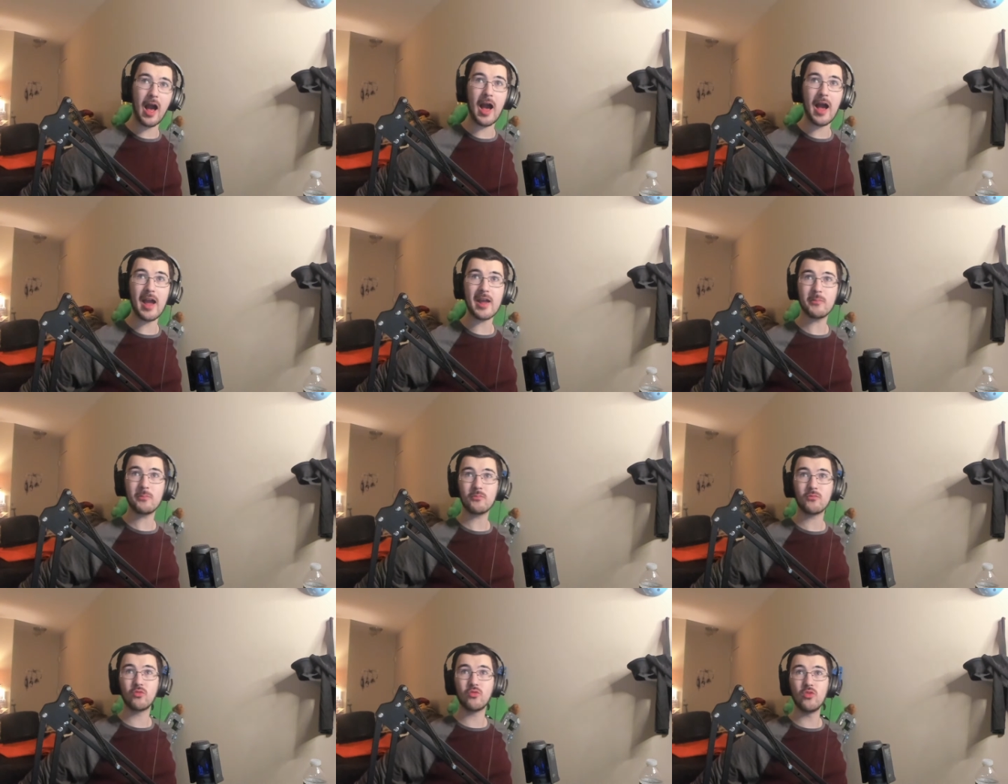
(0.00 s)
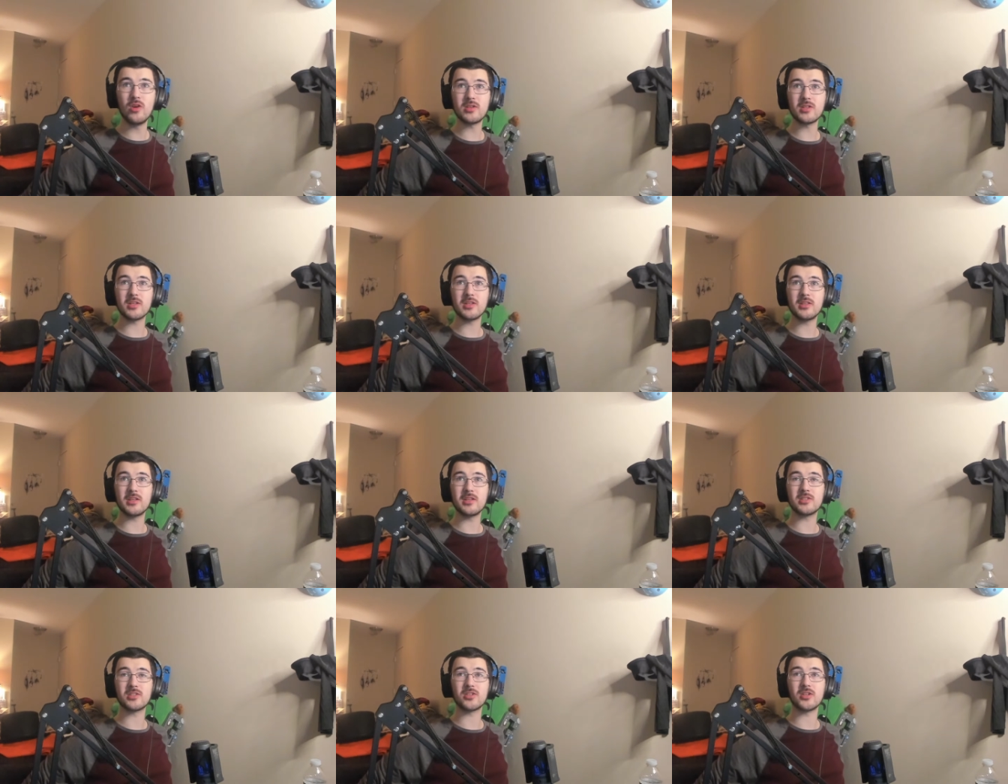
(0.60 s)
I recently
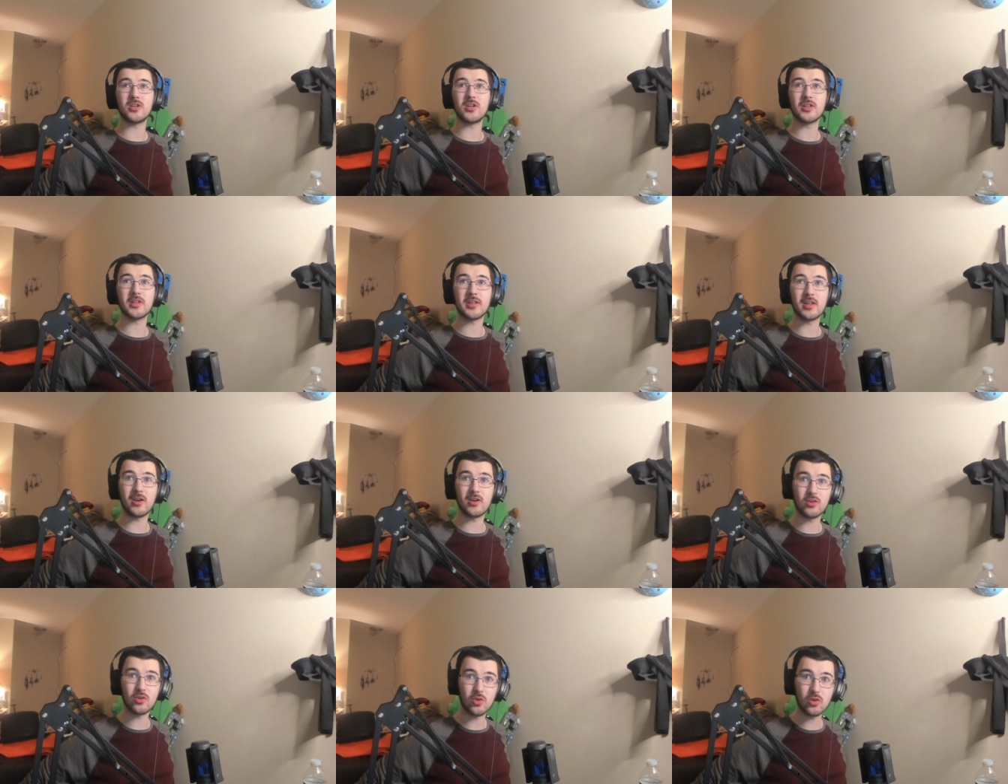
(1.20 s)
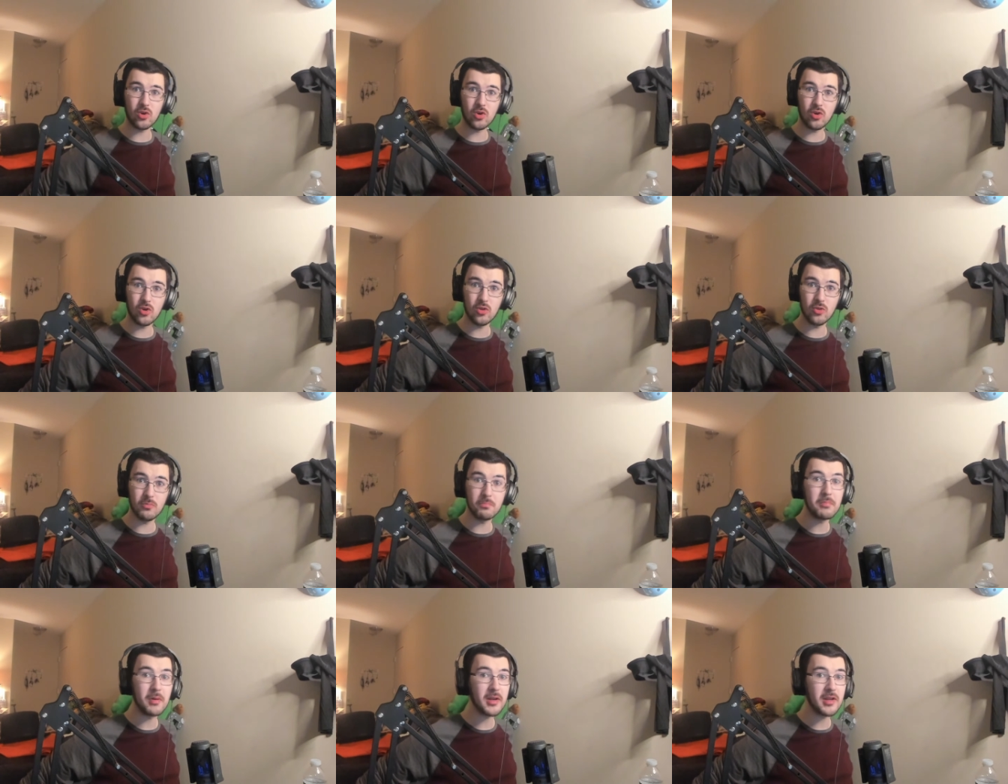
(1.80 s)
saw that our good old
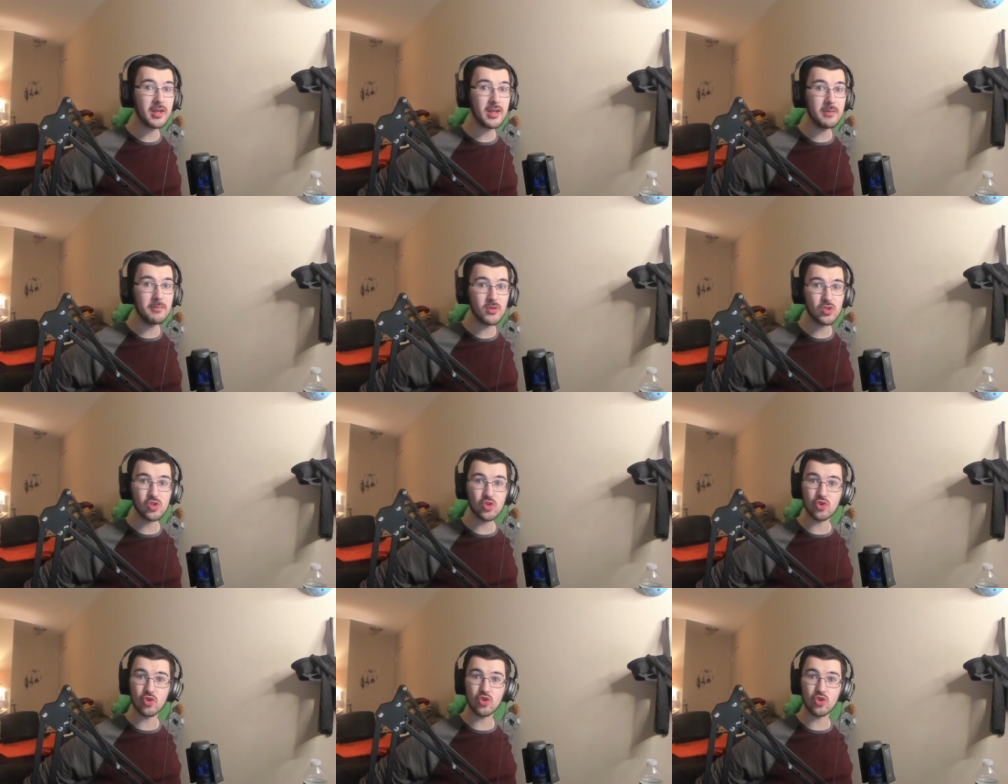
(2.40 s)
buddy Mr.